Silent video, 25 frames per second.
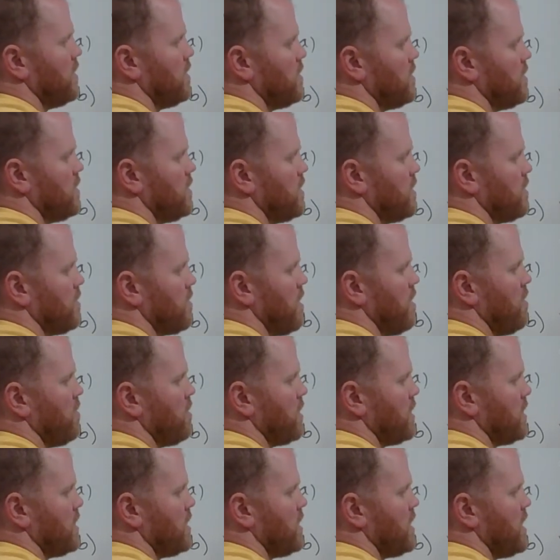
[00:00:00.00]
0 to
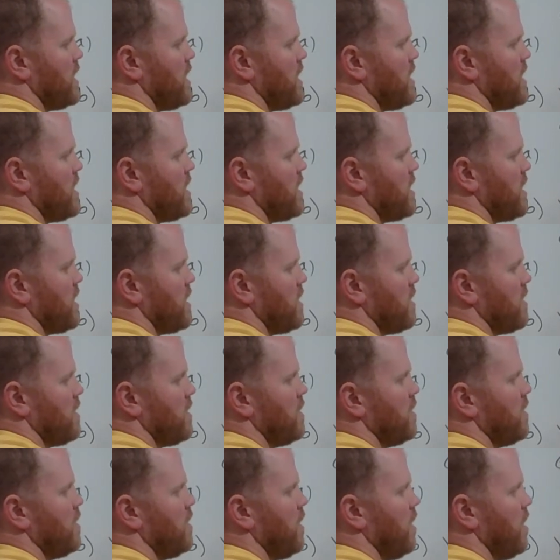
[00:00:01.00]
t
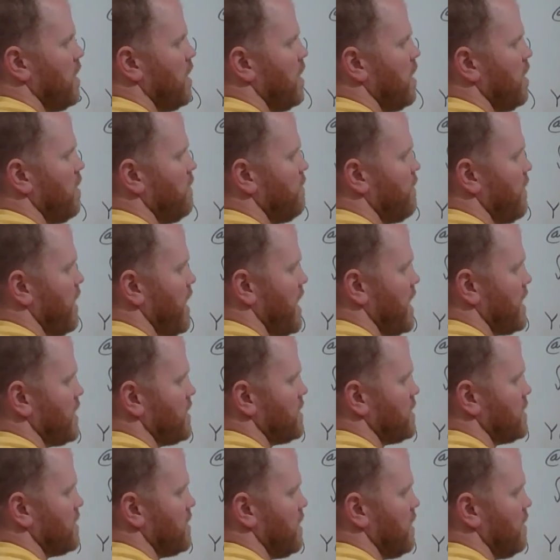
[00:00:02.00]
of
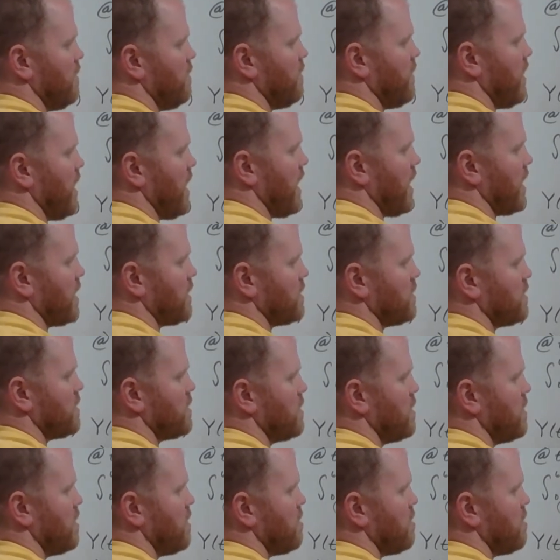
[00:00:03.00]
s of x